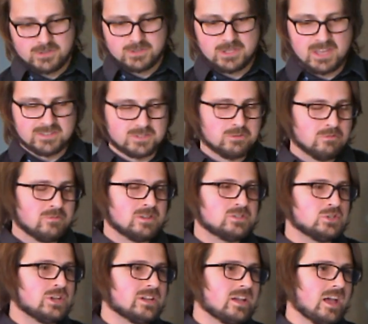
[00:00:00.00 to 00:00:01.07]
Yes, you were
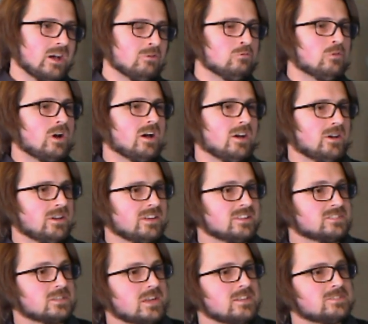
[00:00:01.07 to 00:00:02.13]
mentioning how
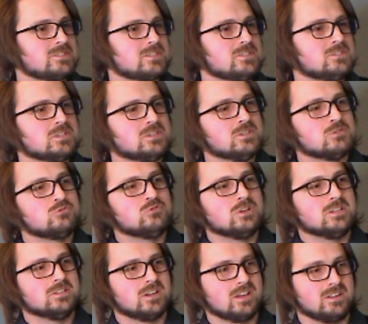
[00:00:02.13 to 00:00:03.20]
it's considered
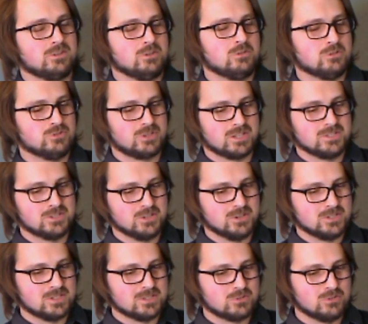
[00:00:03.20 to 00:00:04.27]
you could consider
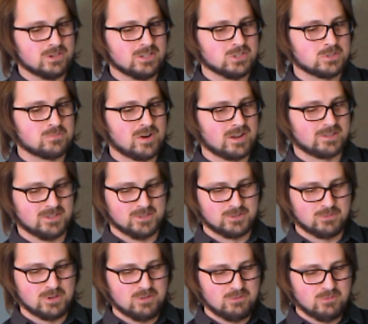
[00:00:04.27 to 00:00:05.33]
it as religious
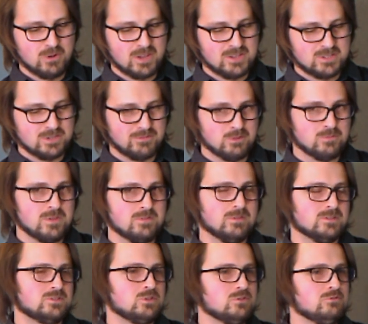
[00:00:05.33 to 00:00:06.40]
practice. When you interview
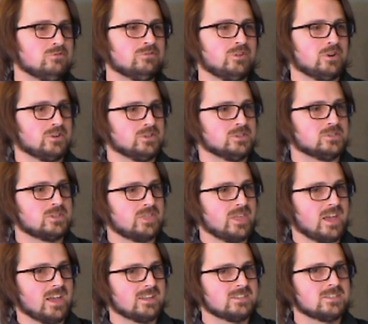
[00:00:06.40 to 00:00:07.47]
people, do you find
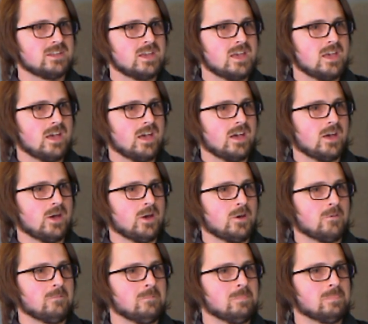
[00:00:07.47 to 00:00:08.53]
that
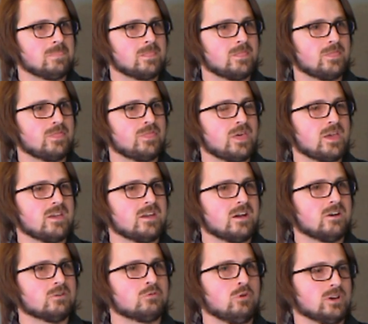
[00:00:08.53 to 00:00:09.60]
they
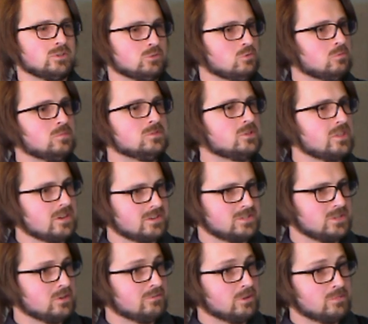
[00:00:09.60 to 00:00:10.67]
are quite open to the
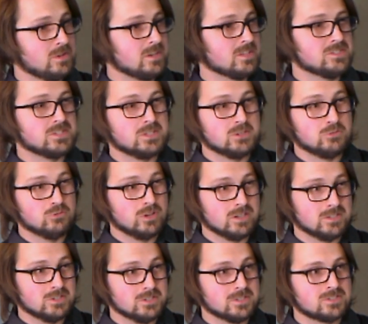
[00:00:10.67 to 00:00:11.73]
idea of it being considered
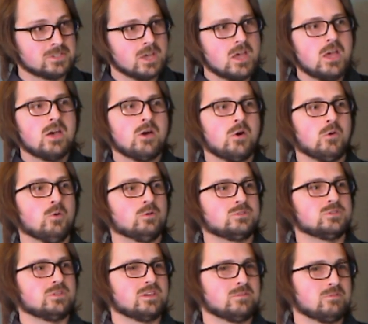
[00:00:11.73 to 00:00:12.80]
religious, or
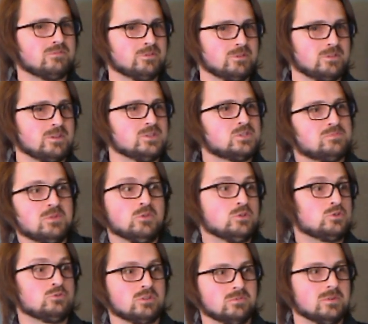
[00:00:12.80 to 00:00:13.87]
do they prefer the
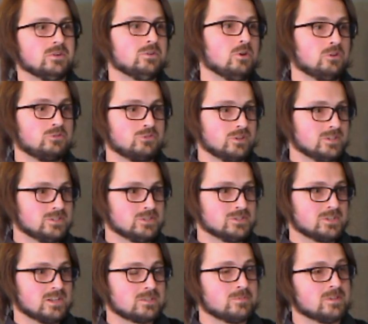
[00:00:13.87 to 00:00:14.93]
spiritual but not
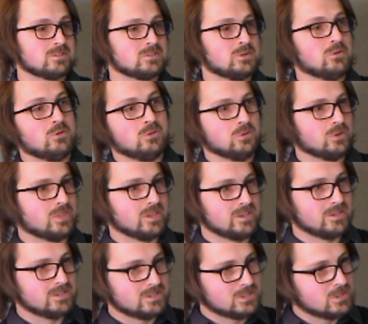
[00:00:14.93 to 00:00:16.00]
religious aspect, or are
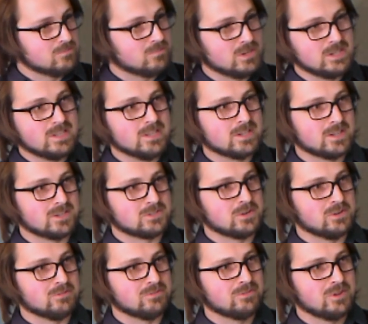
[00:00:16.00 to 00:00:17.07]
they completely cut
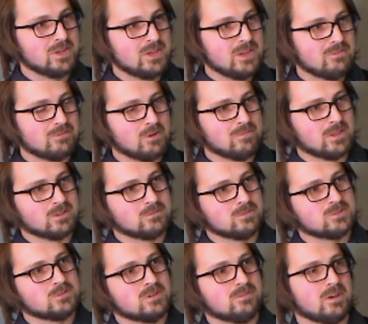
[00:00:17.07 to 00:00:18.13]
off from that
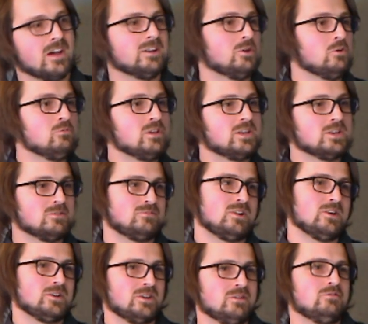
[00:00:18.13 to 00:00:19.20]
whatsoever? I know we can
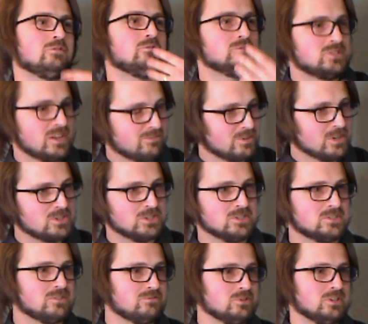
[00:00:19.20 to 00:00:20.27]
apply our own
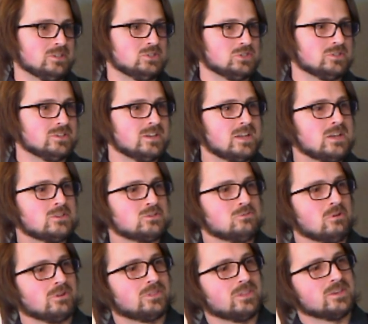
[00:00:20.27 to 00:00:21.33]
definitions of religion to
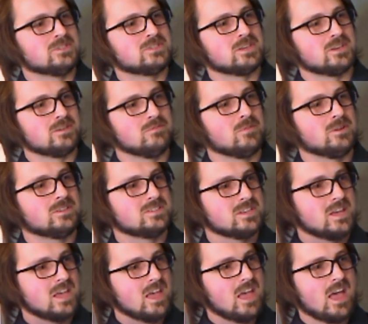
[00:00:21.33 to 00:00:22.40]
what they say, but
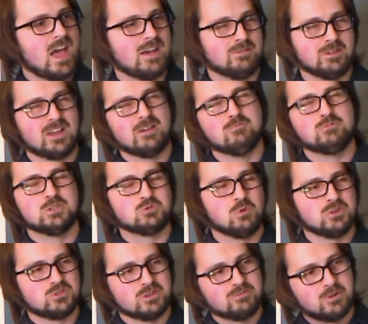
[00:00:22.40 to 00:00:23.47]
I'm just
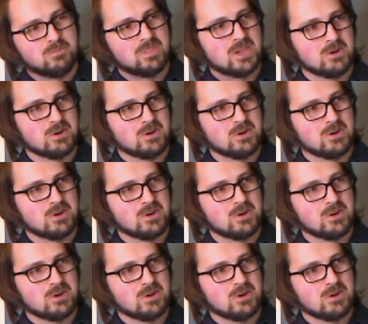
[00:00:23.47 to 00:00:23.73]
wondering from their